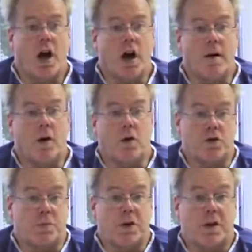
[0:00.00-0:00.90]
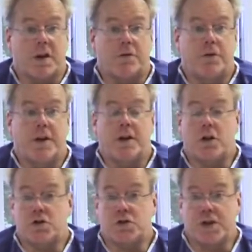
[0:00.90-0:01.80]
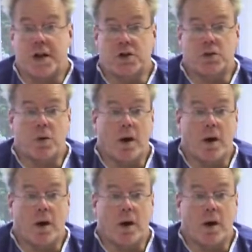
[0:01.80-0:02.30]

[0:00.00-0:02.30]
or to book a free consultation